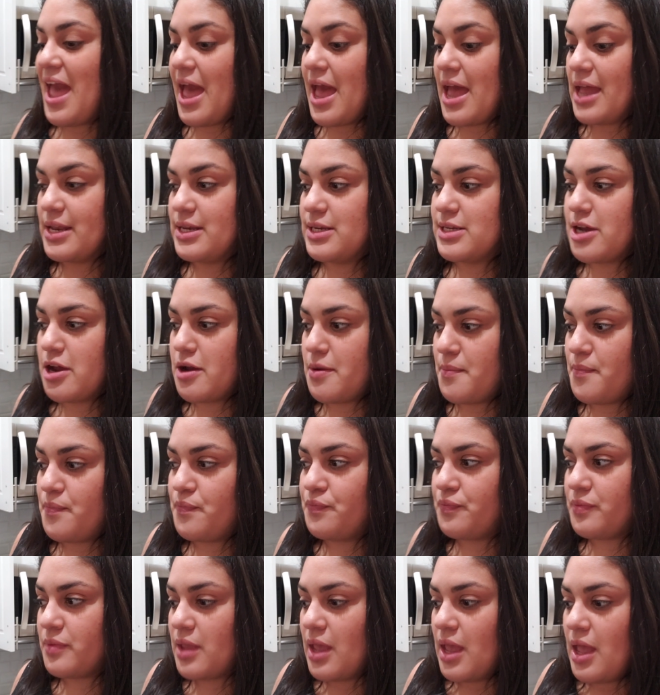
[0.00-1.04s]
and um,
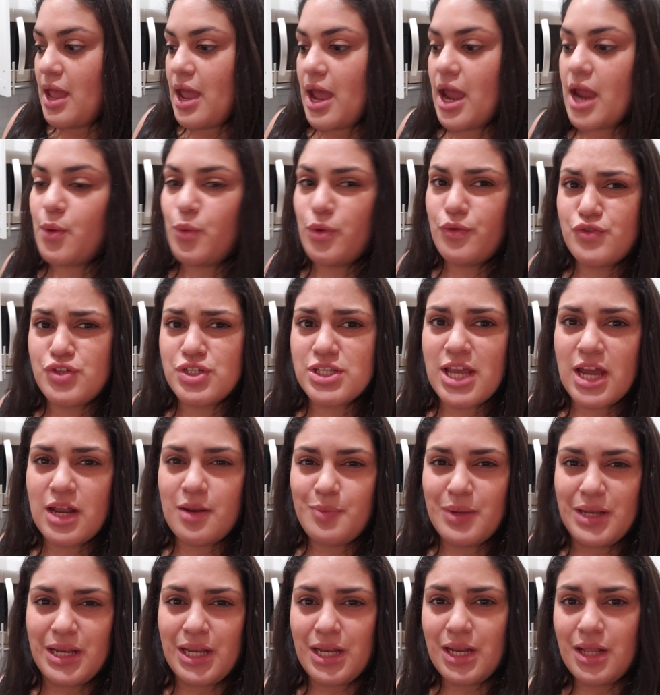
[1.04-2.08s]
and we've just kind of
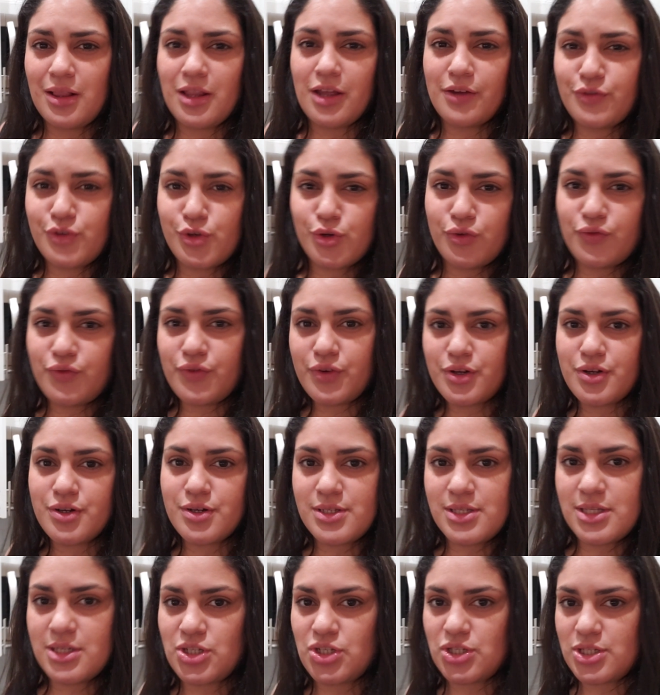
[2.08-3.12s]
been eating
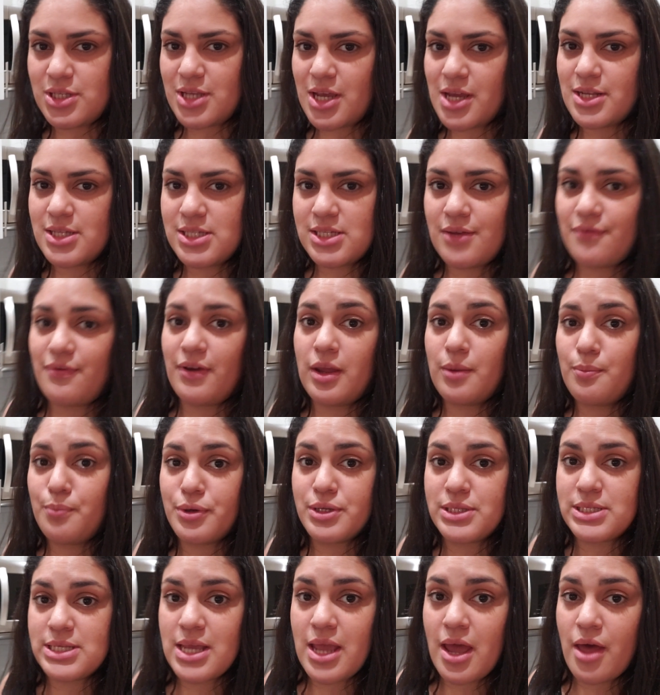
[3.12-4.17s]
leftovers and just kind of stuff I can
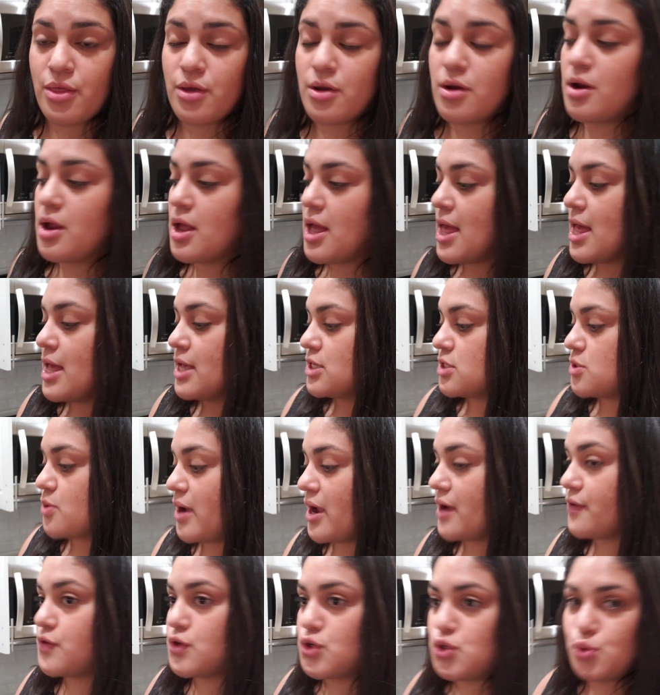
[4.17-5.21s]
put together. So I
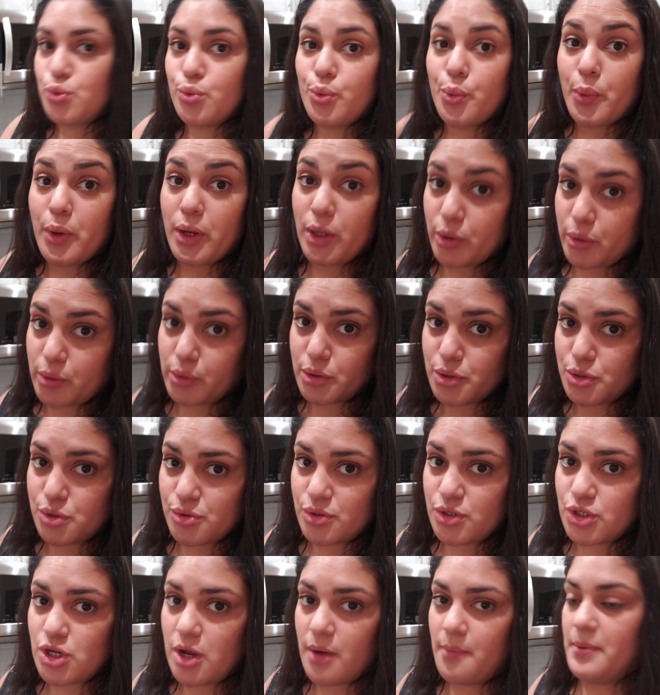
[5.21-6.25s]
have to do real
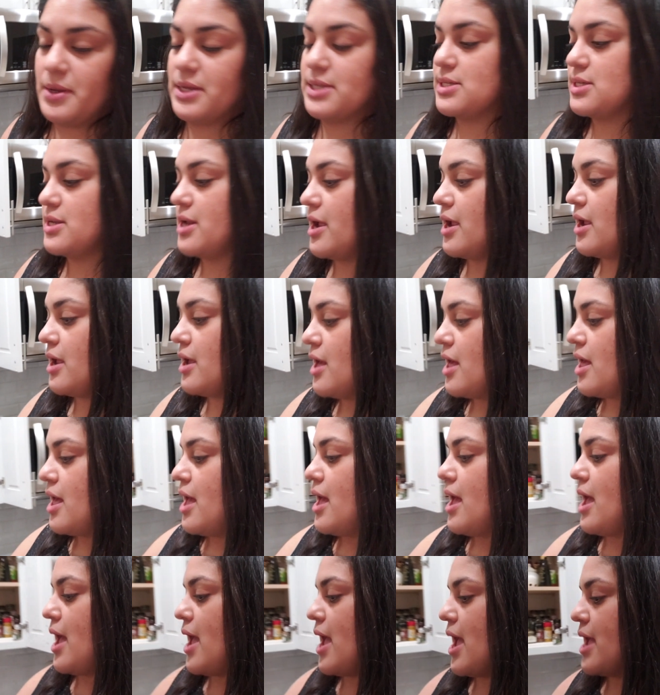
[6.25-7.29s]
grocery shopping today,
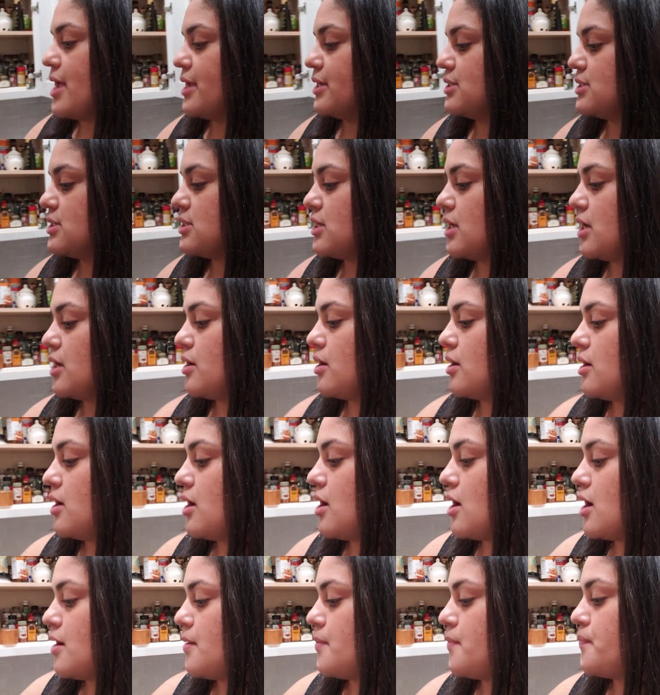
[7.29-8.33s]
and
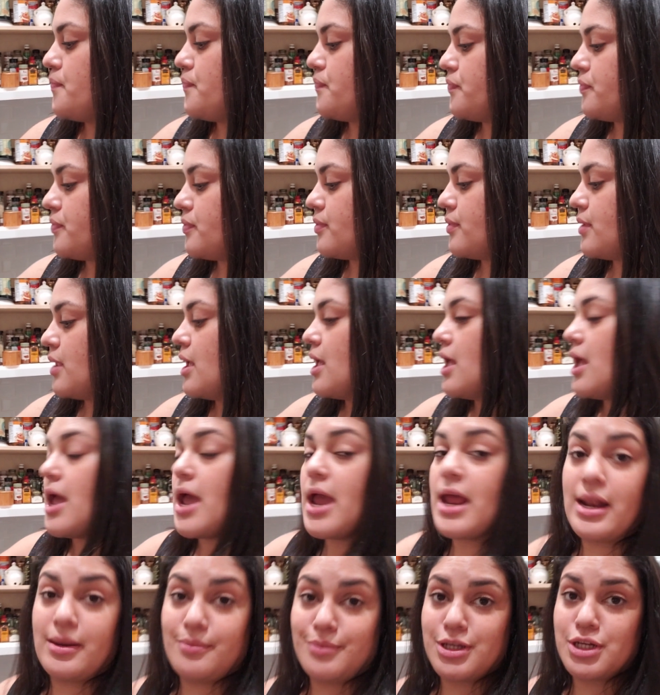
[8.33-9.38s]
um,
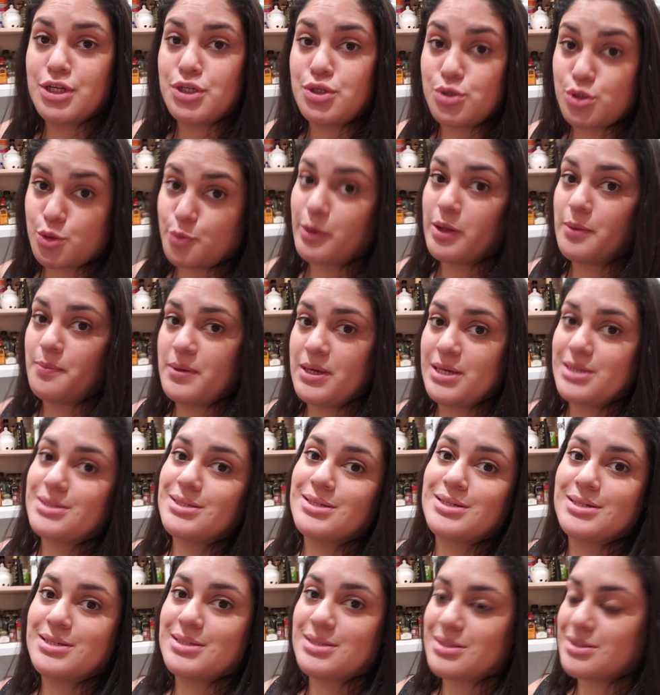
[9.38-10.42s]
and I'm gonna do split peas
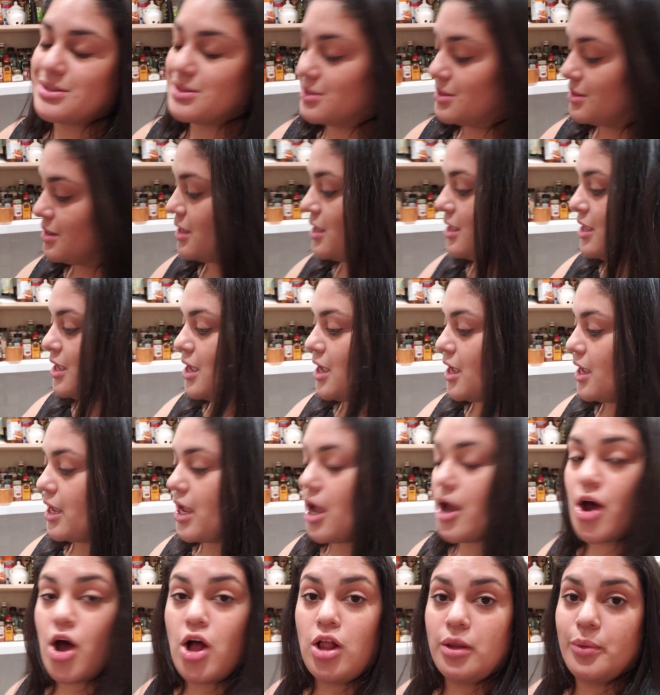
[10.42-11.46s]
because
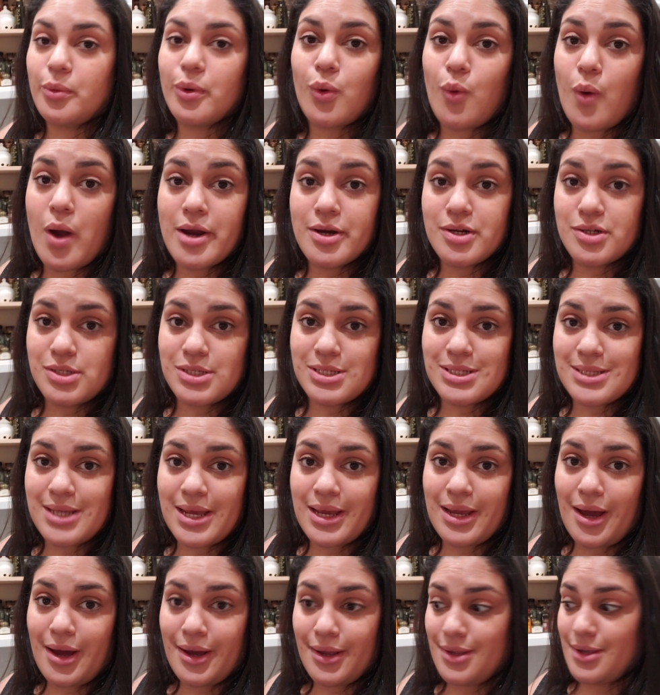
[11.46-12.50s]
all it requires is
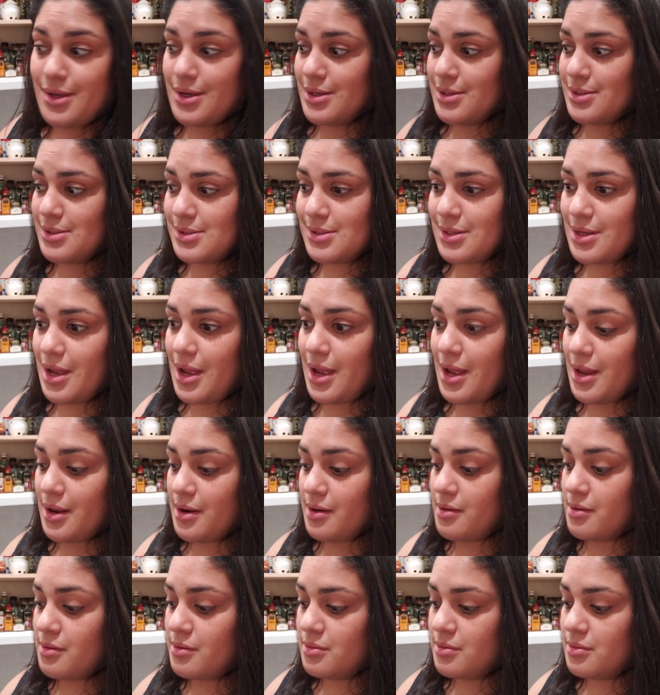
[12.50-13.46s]
like onions and